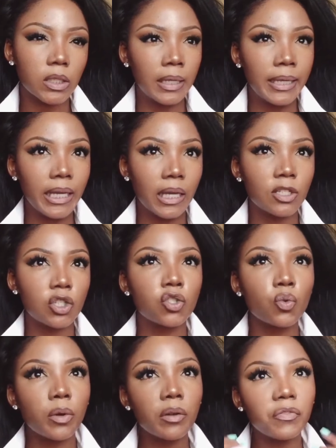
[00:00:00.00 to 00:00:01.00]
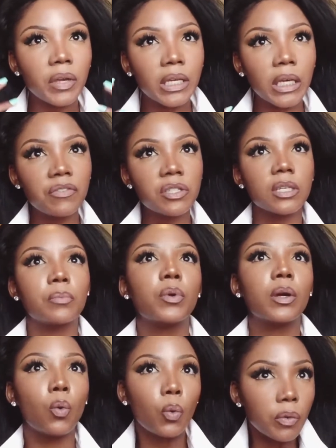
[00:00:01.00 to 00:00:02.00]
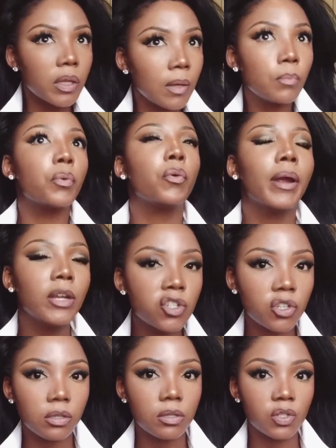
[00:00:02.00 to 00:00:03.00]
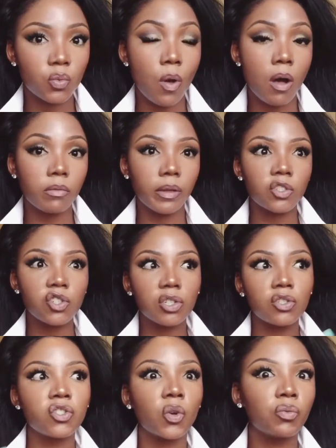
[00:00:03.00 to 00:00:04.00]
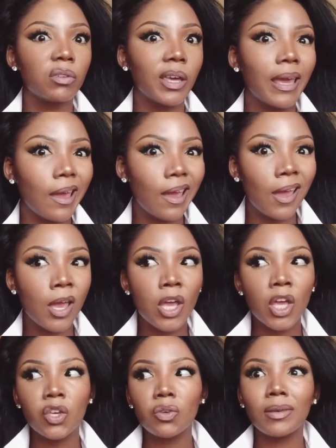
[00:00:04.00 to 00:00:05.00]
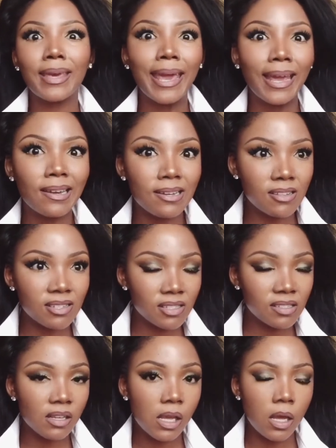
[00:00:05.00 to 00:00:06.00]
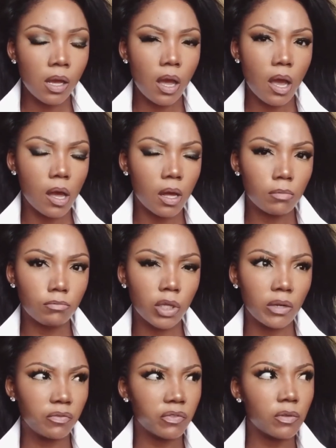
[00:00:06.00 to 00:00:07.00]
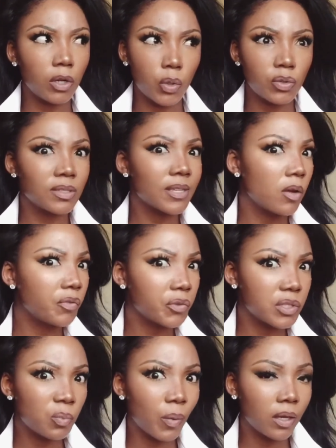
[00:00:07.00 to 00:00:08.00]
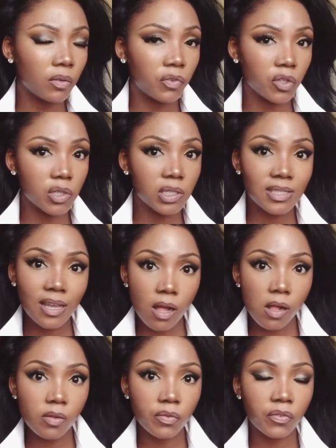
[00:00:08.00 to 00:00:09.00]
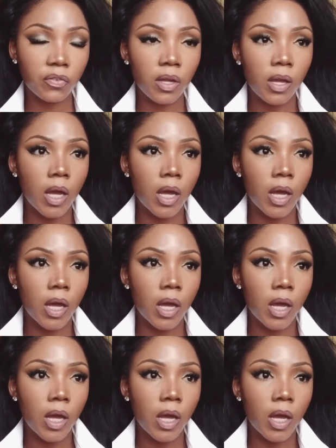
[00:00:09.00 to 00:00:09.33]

It gives the impression as well that you just don't care, you're careless, you have low self-respect for yourself,